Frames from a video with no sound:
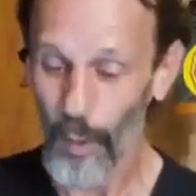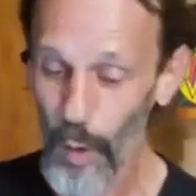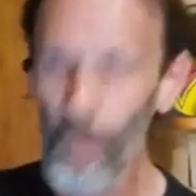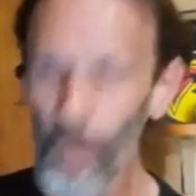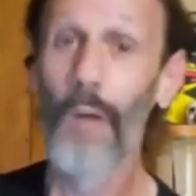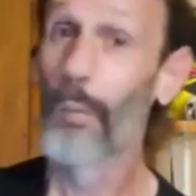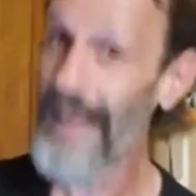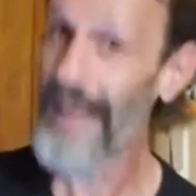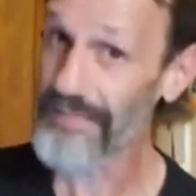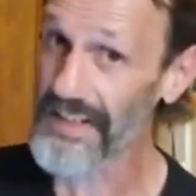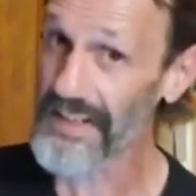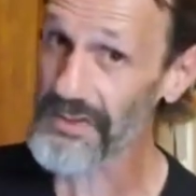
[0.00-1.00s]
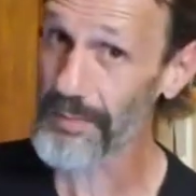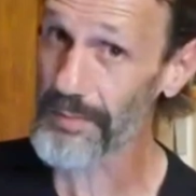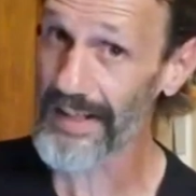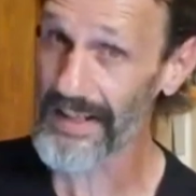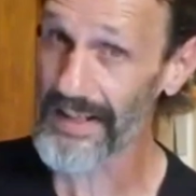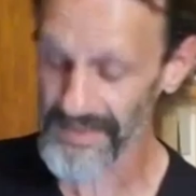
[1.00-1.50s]
Woo, we have a
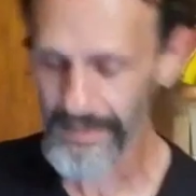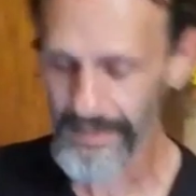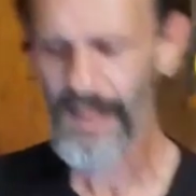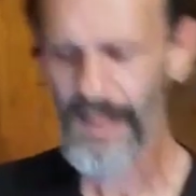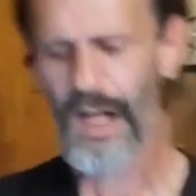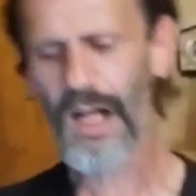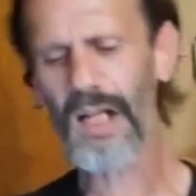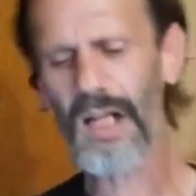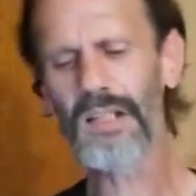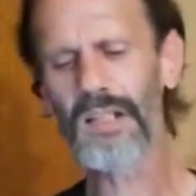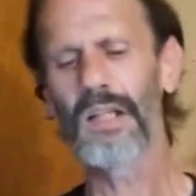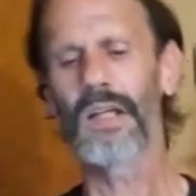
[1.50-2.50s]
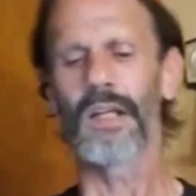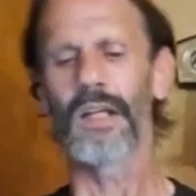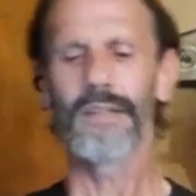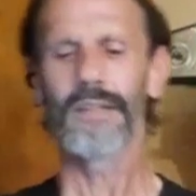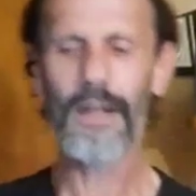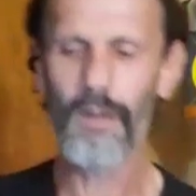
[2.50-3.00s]
history, might I say.
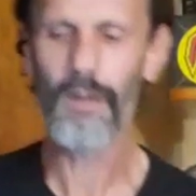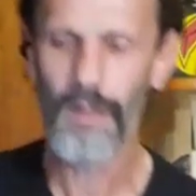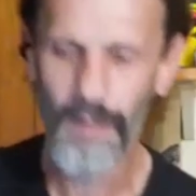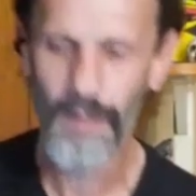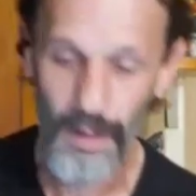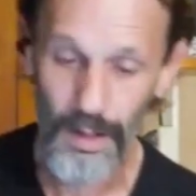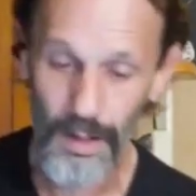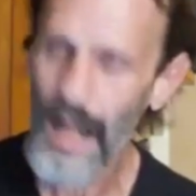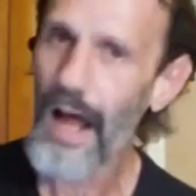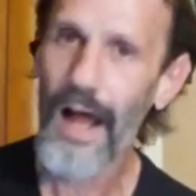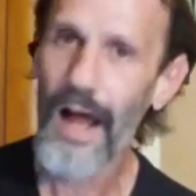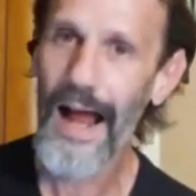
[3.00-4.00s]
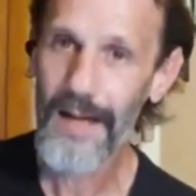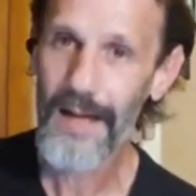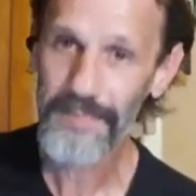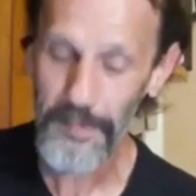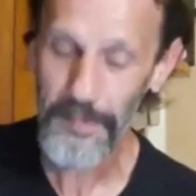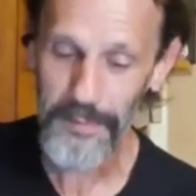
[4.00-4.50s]
Now,
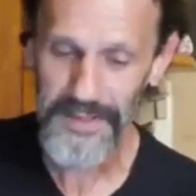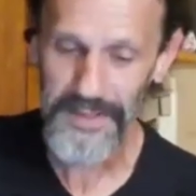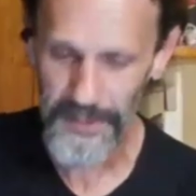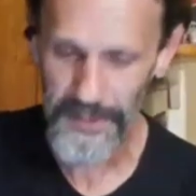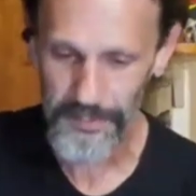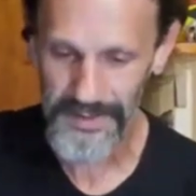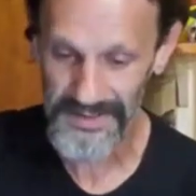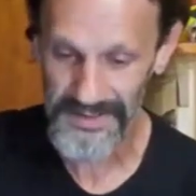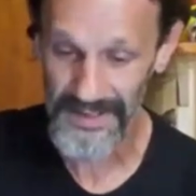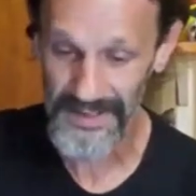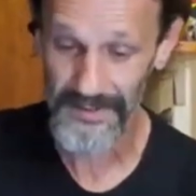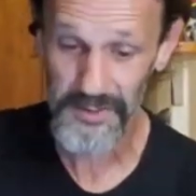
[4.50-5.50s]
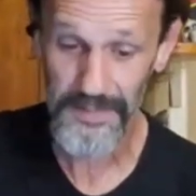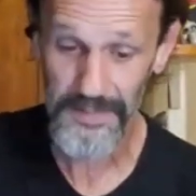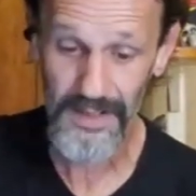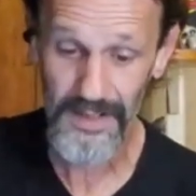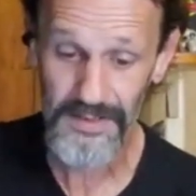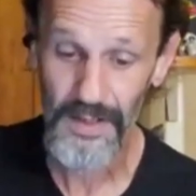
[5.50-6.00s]
I'm very curious on this
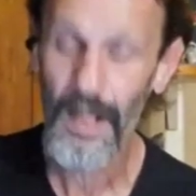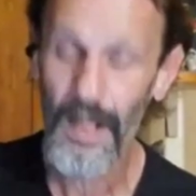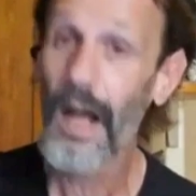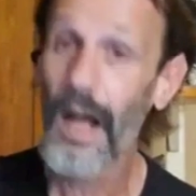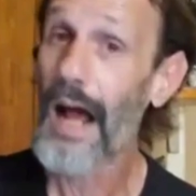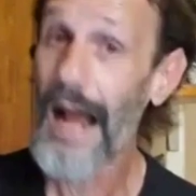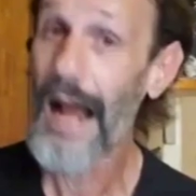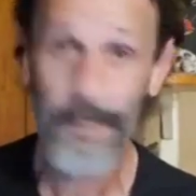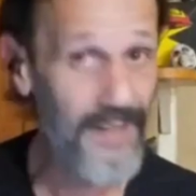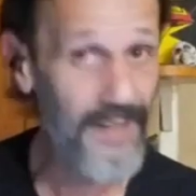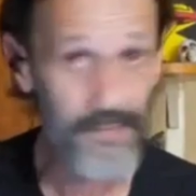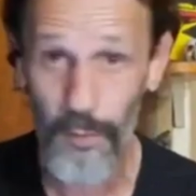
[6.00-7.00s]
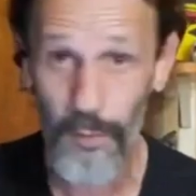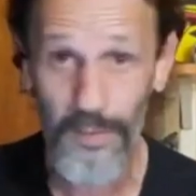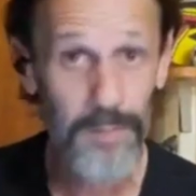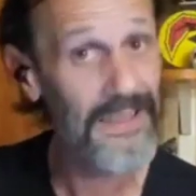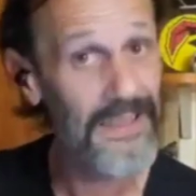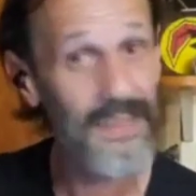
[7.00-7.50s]
because, I mean, I've
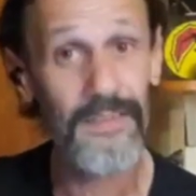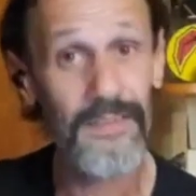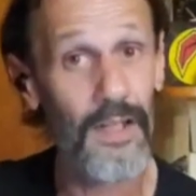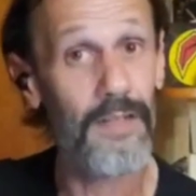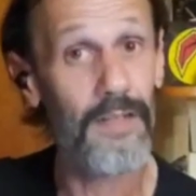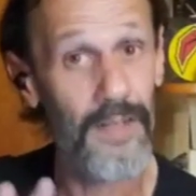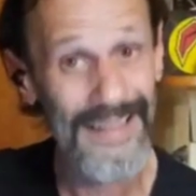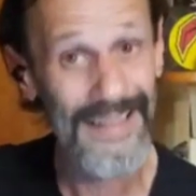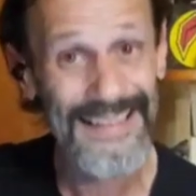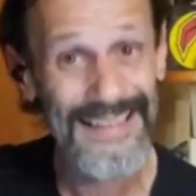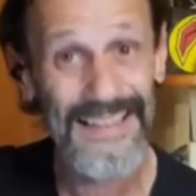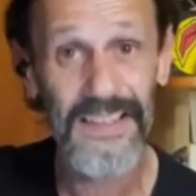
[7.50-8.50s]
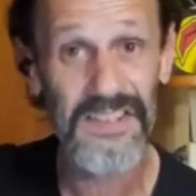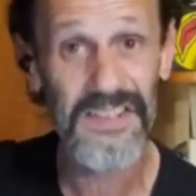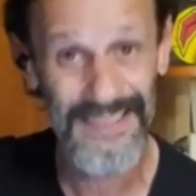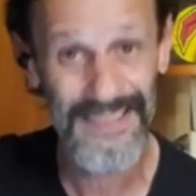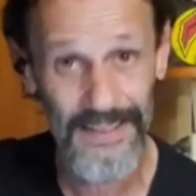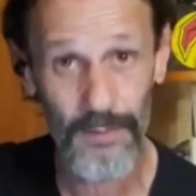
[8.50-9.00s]
only been in the indie
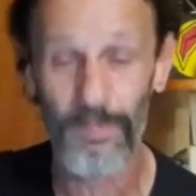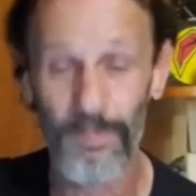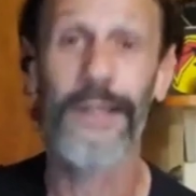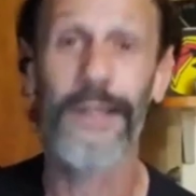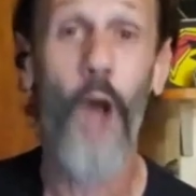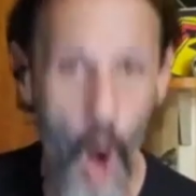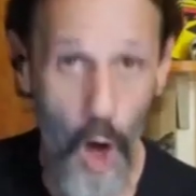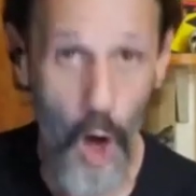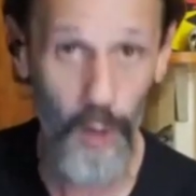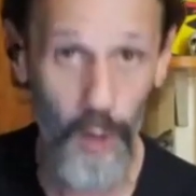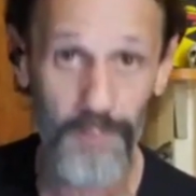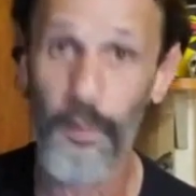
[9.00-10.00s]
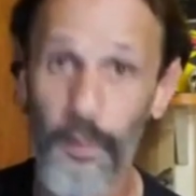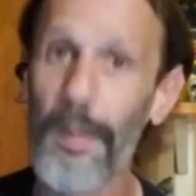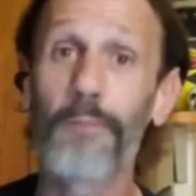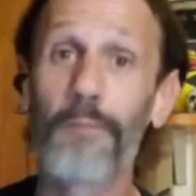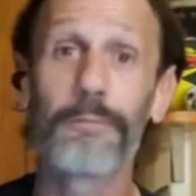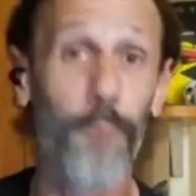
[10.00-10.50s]
scene like hard for
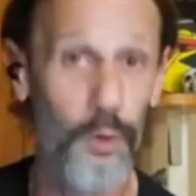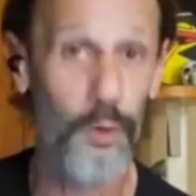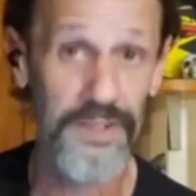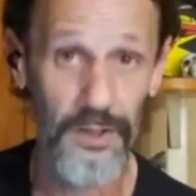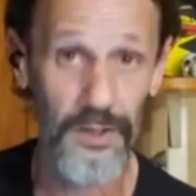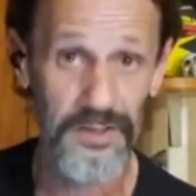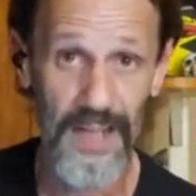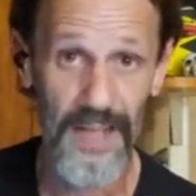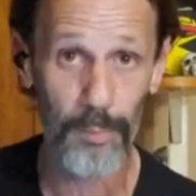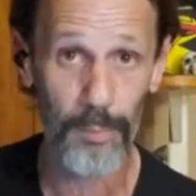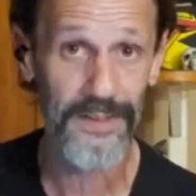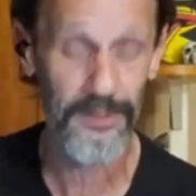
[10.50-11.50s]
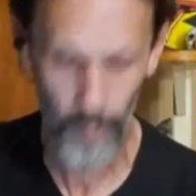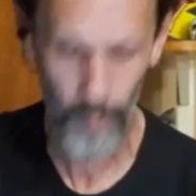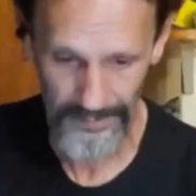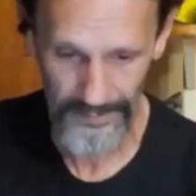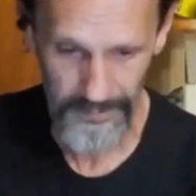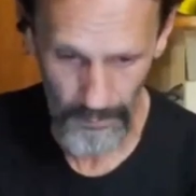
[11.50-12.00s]
about 4 years now, being
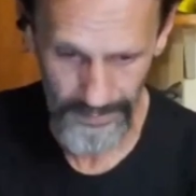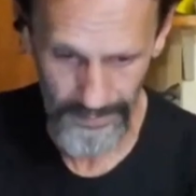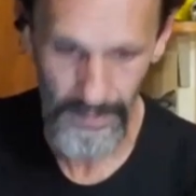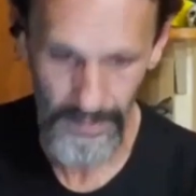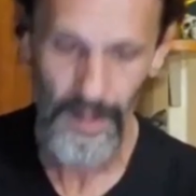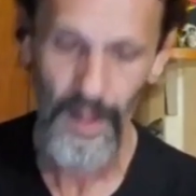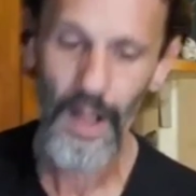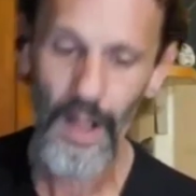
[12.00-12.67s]
2020.